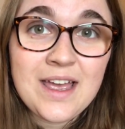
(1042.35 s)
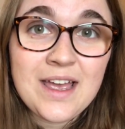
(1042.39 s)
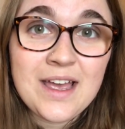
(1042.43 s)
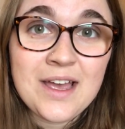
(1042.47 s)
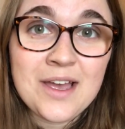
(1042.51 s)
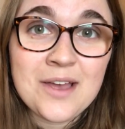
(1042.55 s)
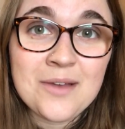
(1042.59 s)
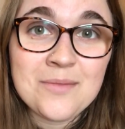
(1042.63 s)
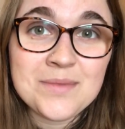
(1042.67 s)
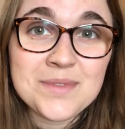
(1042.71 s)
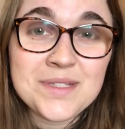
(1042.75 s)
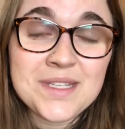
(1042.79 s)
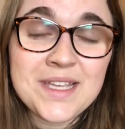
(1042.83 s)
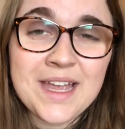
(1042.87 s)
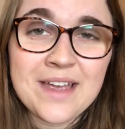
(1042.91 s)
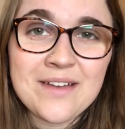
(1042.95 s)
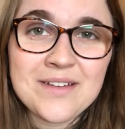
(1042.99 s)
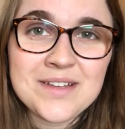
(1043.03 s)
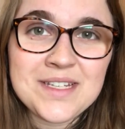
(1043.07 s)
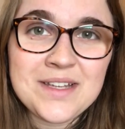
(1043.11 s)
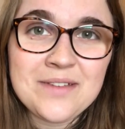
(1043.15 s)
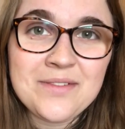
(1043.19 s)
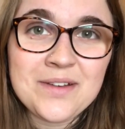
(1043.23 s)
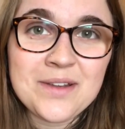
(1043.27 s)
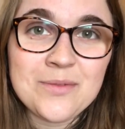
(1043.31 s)
So yeah,
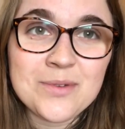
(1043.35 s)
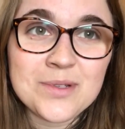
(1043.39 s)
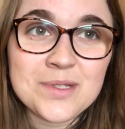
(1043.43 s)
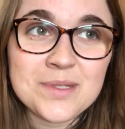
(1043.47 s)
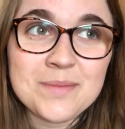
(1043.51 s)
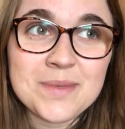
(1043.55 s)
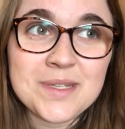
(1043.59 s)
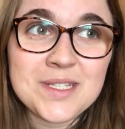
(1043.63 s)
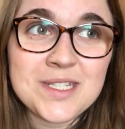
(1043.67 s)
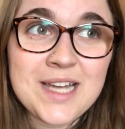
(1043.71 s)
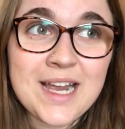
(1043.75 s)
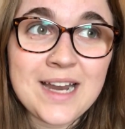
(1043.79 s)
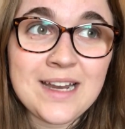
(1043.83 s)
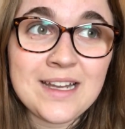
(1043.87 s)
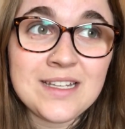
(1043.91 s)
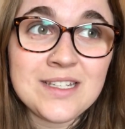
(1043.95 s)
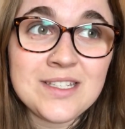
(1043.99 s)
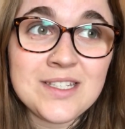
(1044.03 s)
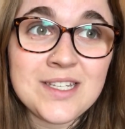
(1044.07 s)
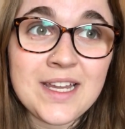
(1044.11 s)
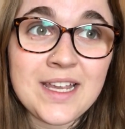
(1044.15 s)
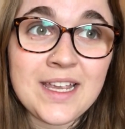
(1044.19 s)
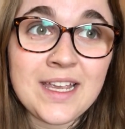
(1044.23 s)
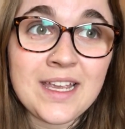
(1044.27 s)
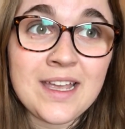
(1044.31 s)
it definitely was a bit
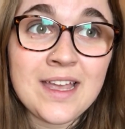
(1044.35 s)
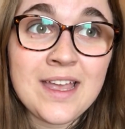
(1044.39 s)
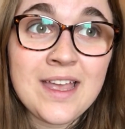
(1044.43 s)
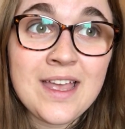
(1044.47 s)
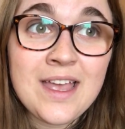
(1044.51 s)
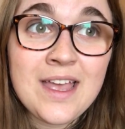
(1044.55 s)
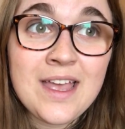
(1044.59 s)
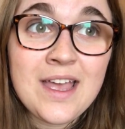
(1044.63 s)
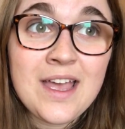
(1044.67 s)
challenging.